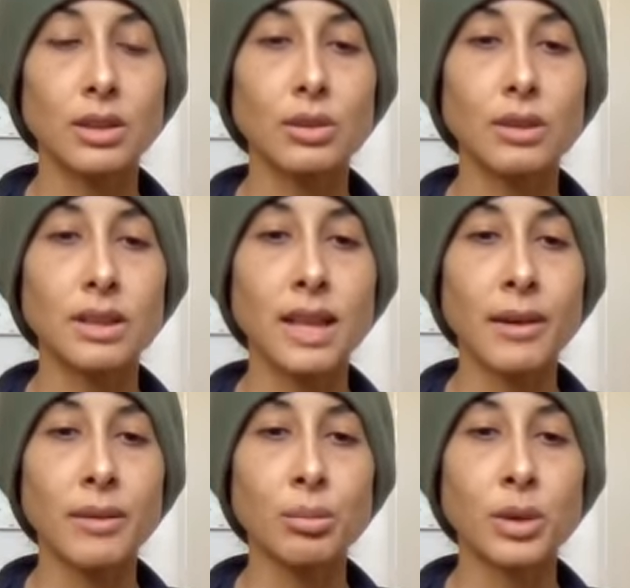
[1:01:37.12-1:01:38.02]
you'll
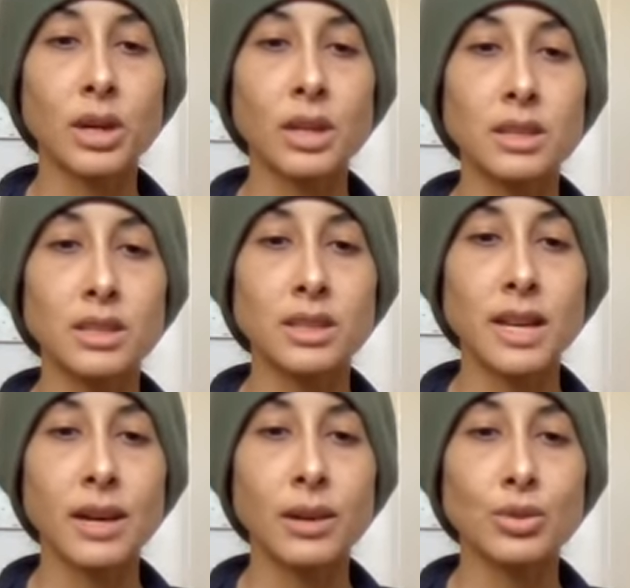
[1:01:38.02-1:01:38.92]
allow the body to
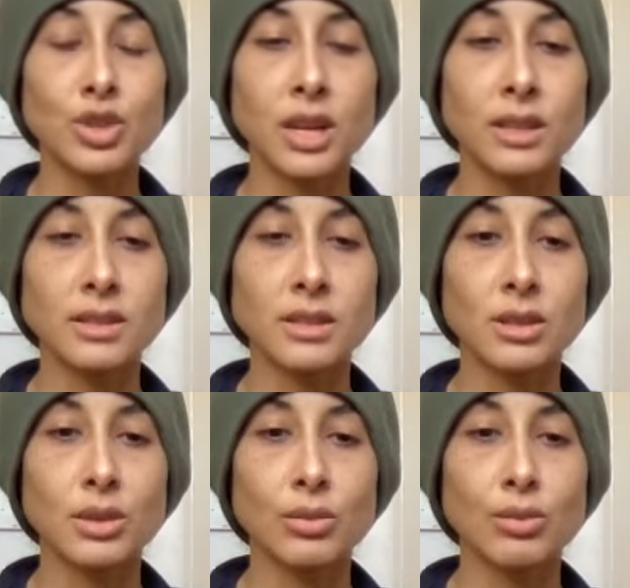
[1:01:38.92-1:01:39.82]
now
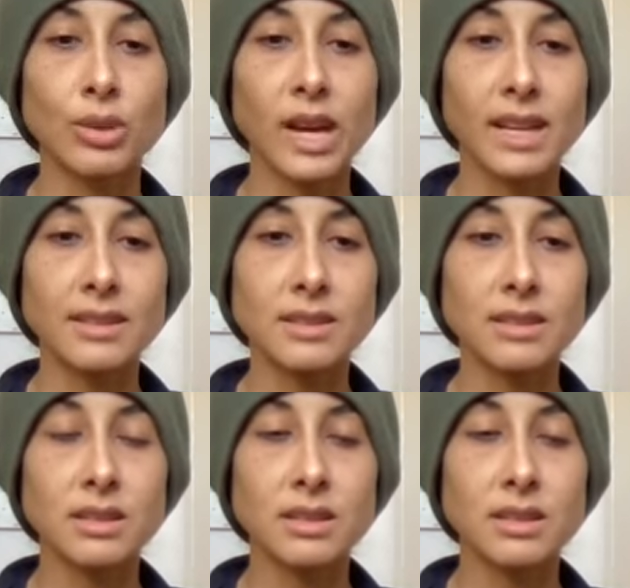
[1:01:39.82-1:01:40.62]
just rest.